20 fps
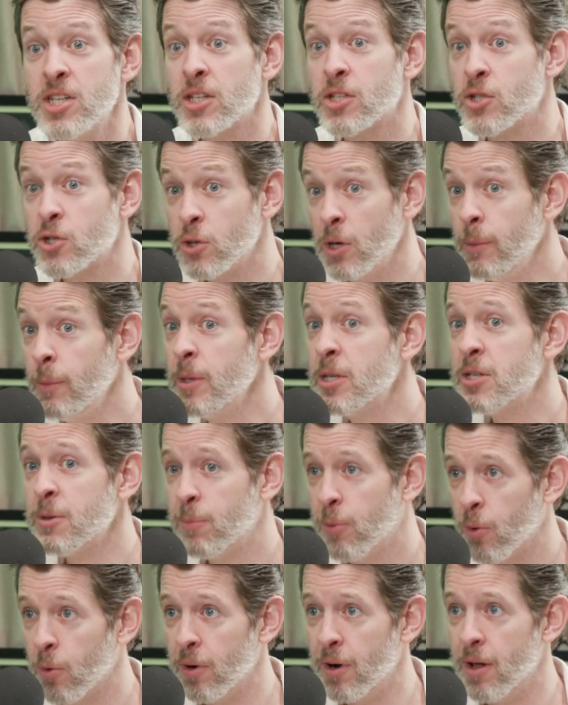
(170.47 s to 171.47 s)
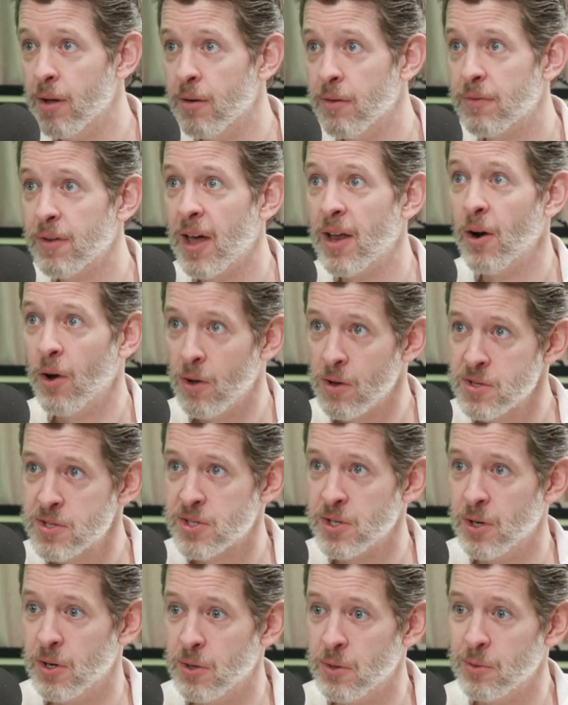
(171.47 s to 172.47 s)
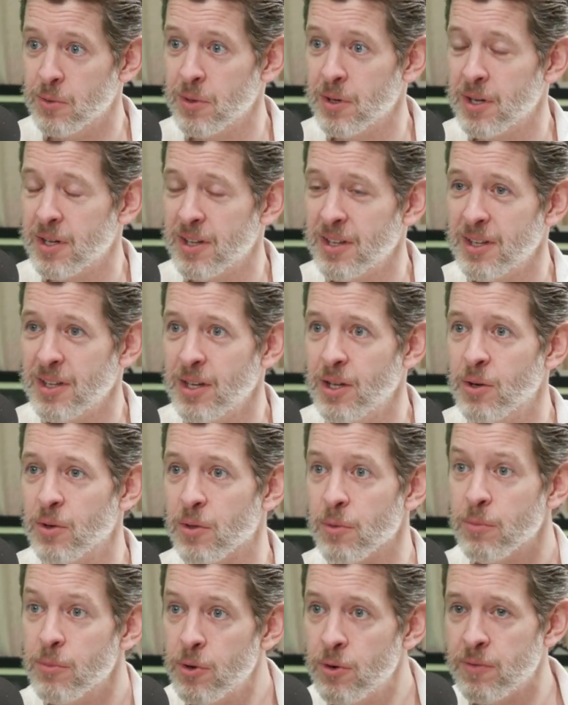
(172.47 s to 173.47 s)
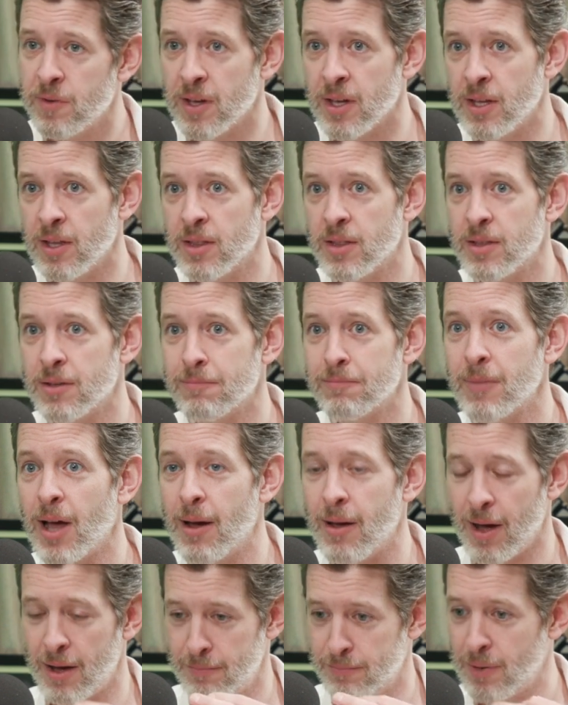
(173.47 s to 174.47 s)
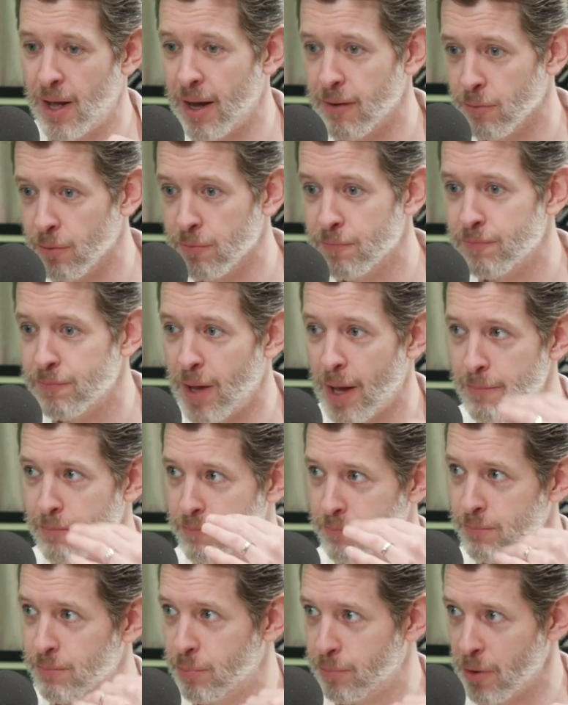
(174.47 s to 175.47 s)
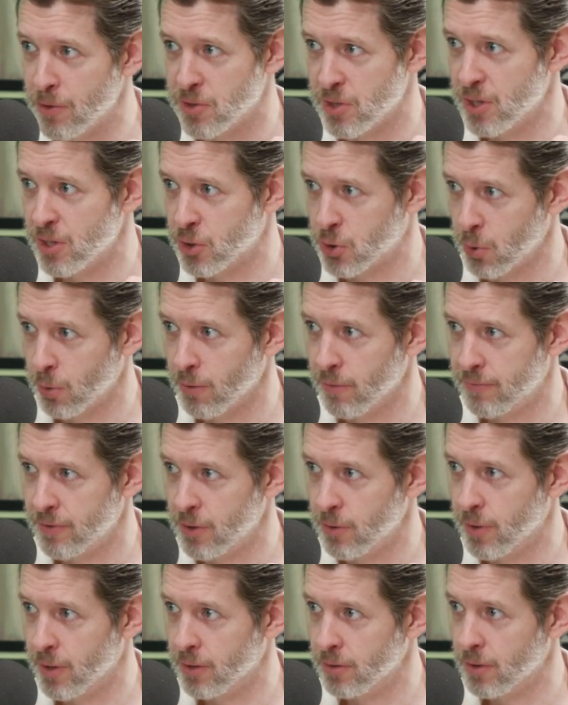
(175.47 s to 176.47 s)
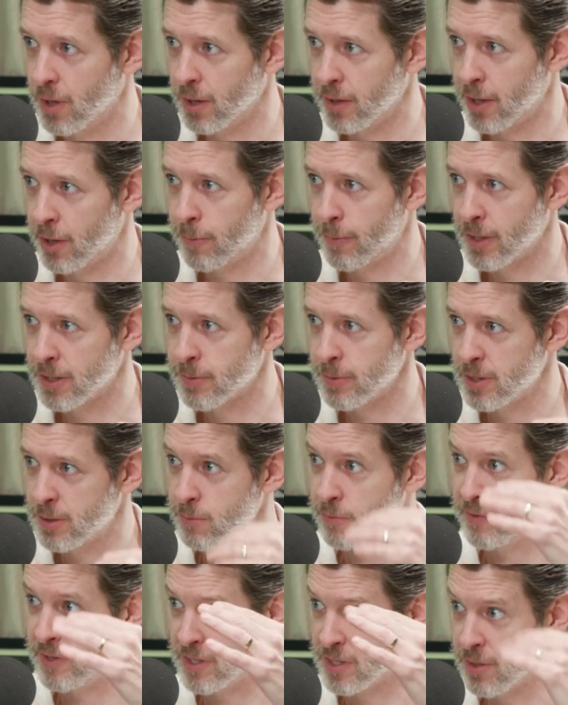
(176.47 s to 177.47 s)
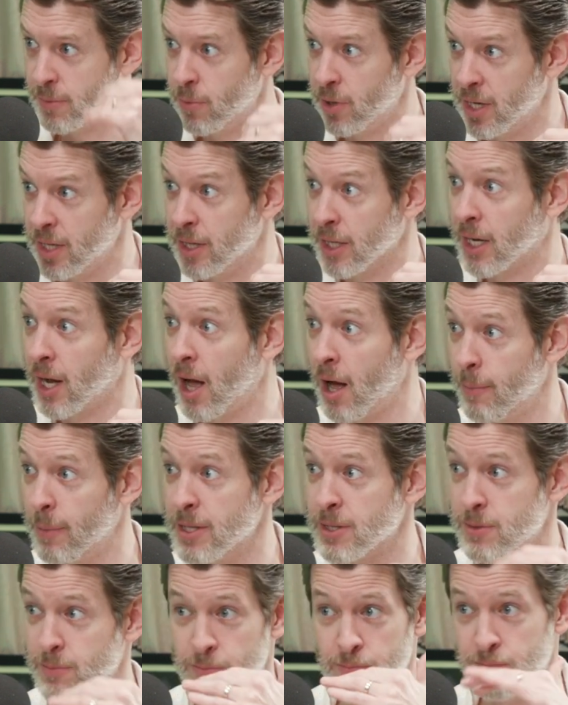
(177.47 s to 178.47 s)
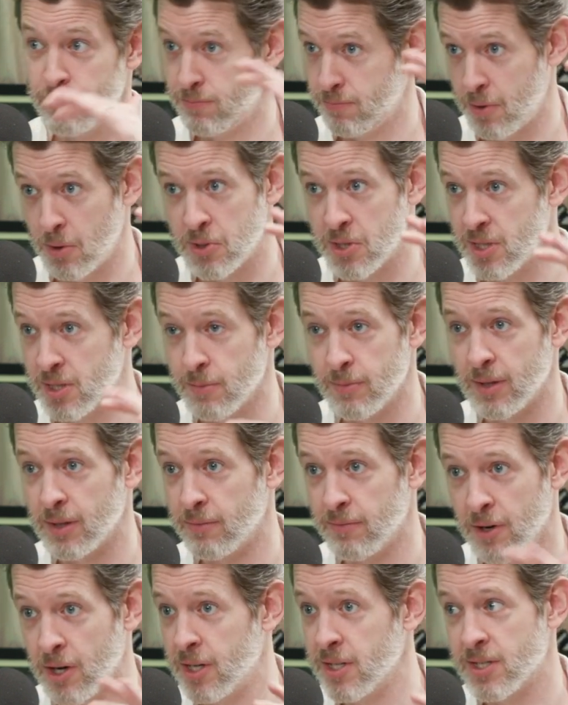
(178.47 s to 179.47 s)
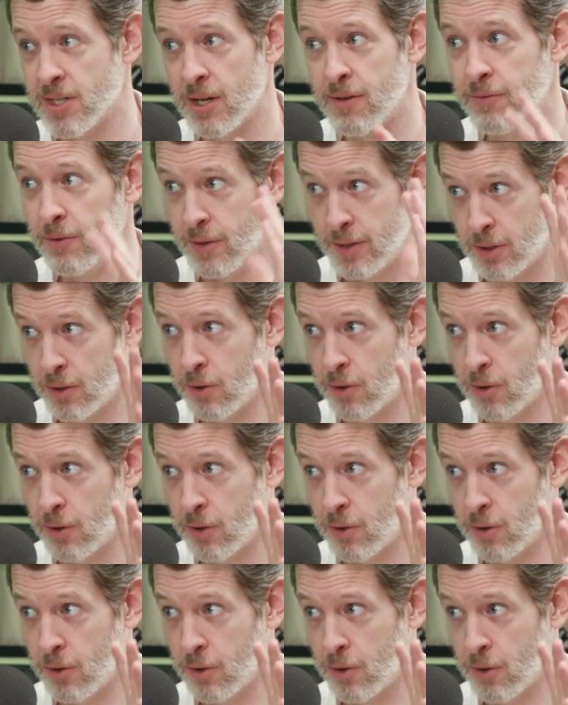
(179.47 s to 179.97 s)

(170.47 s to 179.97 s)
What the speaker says: extremely supportive, and also, you know, the movie. I posted a short review on Letterboxd about this movie, and someone in the comments posted something very insightful and